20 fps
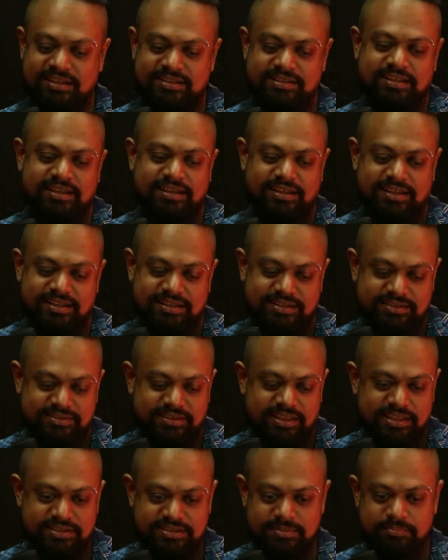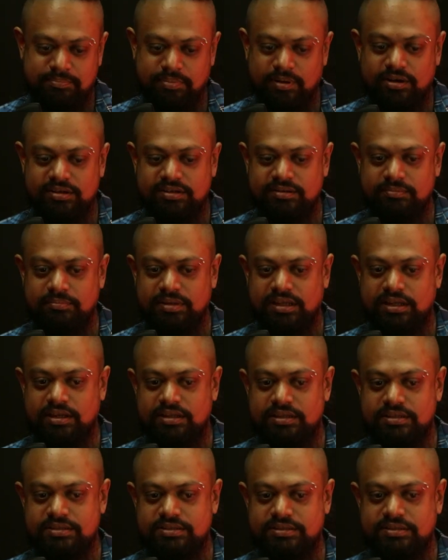uh, it's important
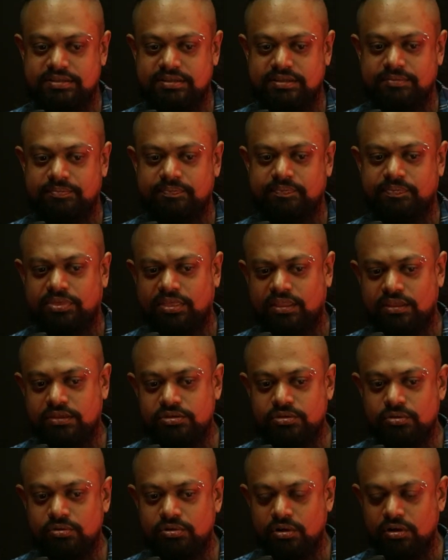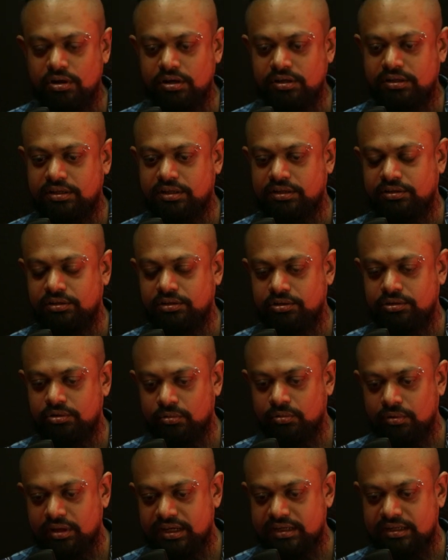because you don't
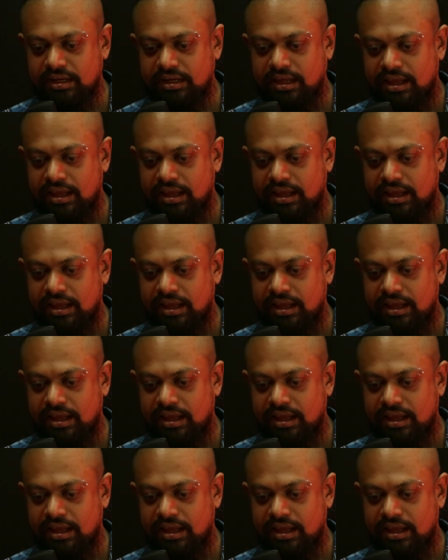do it.